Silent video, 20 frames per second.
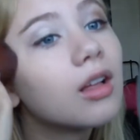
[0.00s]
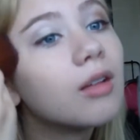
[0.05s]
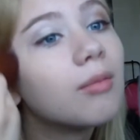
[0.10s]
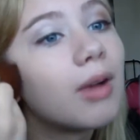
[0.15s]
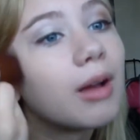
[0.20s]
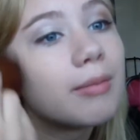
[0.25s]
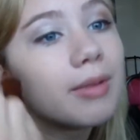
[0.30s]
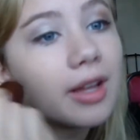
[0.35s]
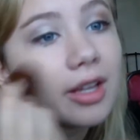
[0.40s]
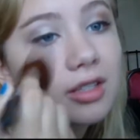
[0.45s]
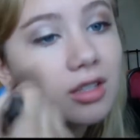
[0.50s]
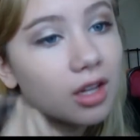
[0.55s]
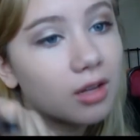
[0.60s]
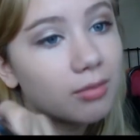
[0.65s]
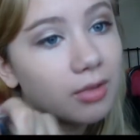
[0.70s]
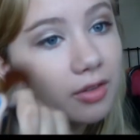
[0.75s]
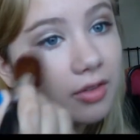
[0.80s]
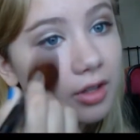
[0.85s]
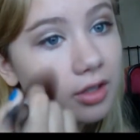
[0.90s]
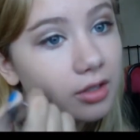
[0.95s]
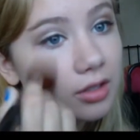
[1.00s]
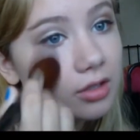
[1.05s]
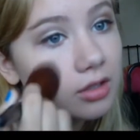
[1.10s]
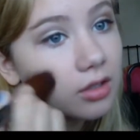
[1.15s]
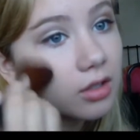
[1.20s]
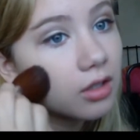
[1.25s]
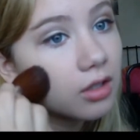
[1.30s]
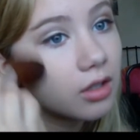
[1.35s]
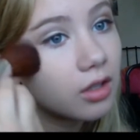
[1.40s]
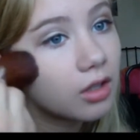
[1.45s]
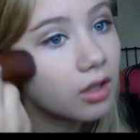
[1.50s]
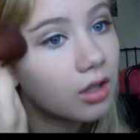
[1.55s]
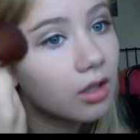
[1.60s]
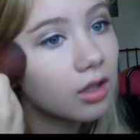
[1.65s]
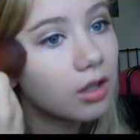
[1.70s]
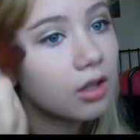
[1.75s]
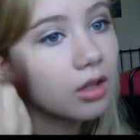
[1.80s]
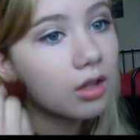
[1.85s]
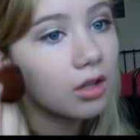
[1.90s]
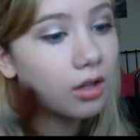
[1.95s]
My bang's got my face.
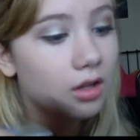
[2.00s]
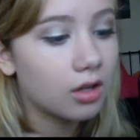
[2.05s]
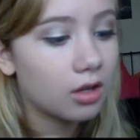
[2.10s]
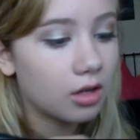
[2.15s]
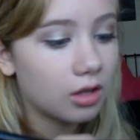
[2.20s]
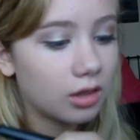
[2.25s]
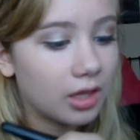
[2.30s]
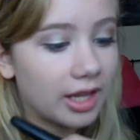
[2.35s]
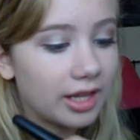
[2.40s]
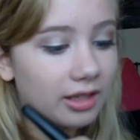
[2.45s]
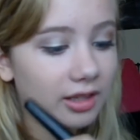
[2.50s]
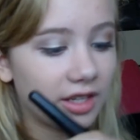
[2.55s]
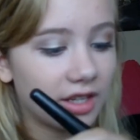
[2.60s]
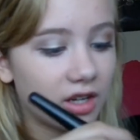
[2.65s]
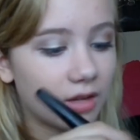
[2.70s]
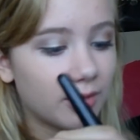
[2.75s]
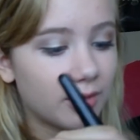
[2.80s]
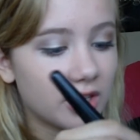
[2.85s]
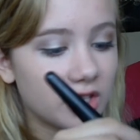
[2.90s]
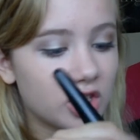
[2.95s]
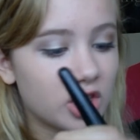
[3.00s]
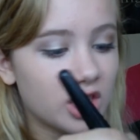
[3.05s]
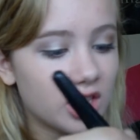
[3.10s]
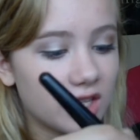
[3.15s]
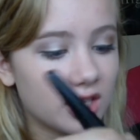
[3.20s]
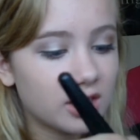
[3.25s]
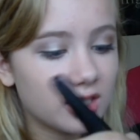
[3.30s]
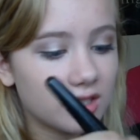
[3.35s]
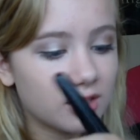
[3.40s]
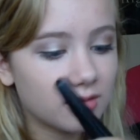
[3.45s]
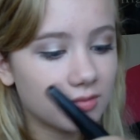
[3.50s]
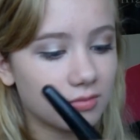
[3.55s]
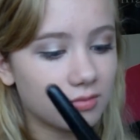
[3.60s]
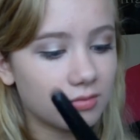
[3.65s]
Lightly on my cheeks.